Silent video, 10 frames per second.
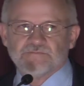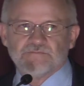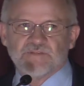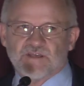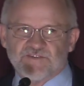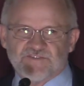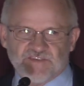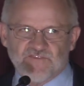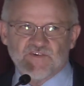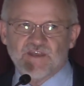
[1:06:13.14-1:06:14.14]
Because
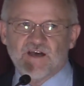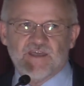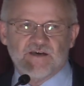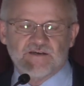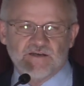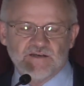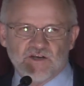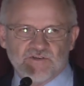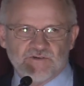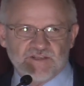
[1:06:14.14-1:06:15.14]
Zephaniah,
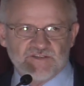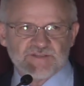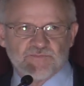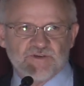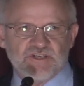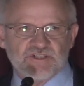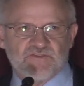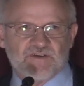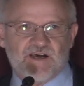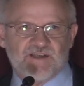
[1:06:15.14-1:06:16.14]
under the inspiration
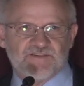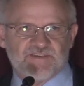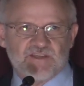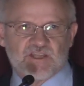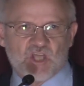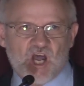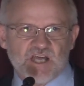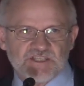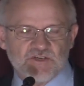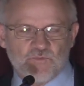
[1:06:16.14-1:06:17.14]
of God, said,
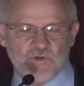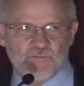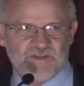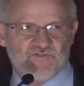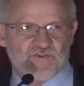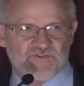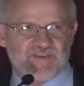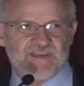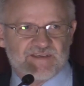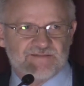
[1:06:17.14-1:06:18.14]
Gaza will be
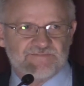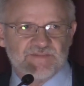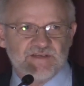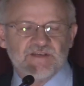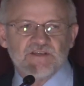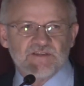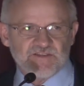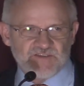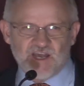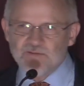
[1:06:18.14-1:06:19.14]
forsaken. The
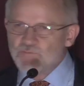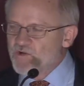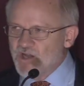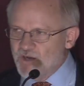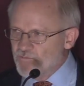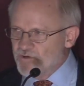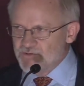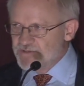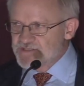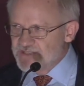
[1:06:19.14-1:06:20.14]
time will come,
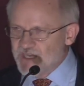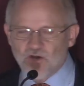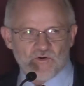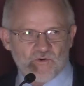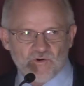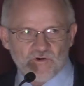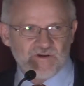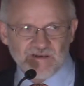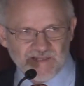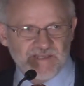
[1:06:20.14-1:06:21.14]
whether it's now
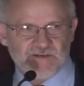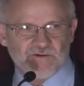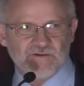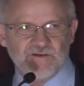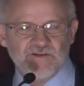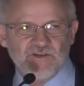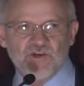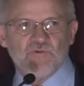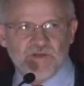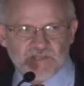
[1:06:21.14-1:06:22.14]
or later,
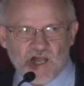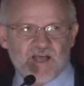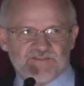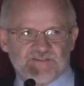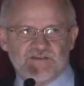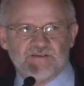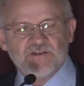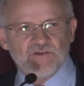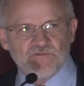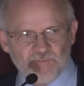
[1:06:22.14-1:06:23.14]
when Gaza
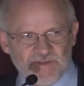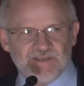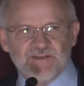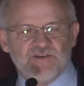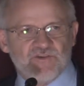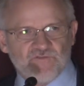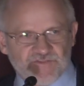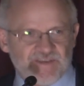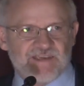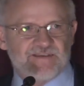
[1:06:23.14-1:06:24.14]
will be
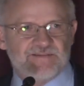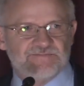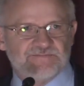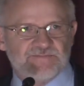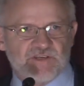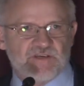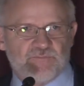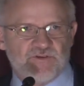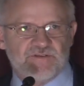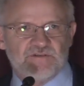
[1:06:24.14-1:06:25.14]
forsaken. You can
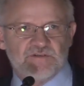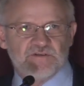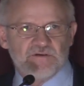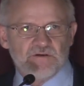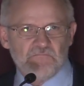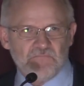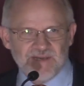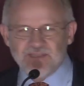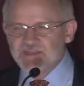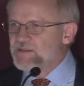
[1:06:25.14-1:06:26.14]
put
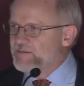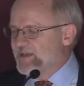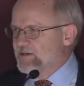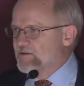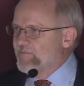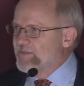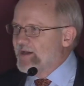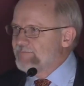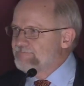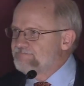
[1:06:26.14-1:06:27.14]
money in the bank on that.